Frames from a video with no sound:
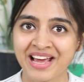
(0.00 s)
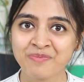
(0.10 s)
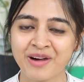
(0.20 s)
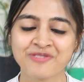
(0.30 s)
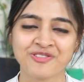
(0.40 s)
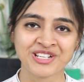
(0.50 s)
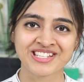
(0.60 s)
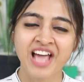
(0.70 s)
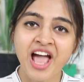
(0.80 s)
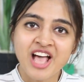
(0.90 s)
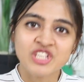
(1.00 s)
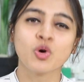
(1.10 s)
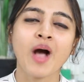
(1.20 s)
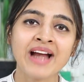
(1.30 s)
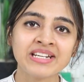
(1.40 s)
night part first.
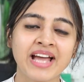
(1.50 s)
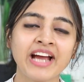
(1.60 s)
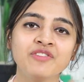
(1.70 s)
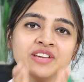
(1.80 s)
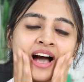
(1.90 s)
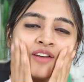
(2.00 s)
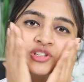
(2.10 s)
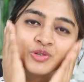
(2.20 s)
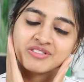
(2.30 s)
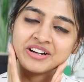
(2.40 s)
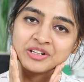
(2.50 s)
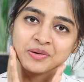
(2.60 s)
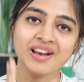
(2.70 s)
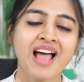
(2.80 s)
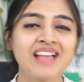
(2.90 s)
So at night we have used
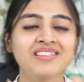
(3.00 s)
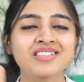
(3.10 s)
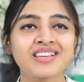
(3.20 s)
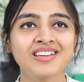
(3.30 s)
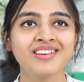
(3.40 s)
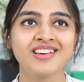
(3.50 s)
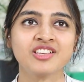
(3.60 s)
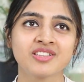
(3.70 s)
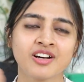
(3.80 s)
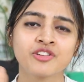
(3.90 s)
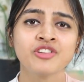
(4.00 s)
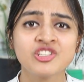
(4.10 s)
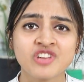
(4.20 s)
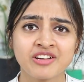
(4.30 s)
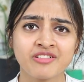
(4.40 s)
retinol, and the skin is
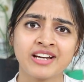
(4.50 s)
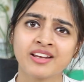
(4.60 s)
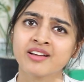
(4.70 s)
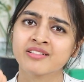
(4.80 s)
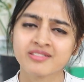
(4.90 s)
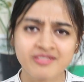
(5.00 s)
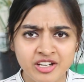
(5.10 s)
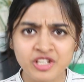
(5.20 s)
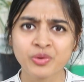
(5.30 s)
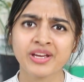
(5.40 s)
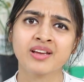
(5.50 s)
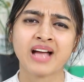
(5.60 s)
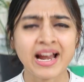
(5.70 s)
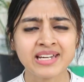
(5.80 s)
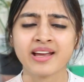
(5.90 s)
regenerating, renewing
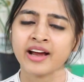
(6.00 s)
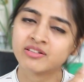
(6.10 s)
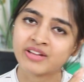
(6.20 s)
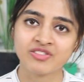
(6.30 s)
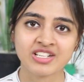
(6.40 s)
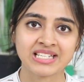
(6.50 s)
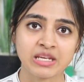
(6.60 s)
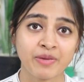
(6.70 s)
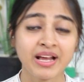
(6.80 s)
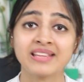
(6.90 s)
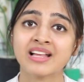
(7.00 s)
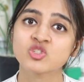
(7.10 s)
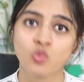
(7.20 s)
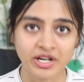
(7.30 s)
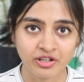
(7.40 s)
at night when we are sleeping, and
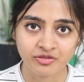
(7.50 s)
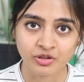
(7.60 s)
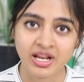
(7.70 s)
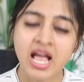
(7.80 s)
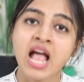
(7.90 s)
that's wonderful.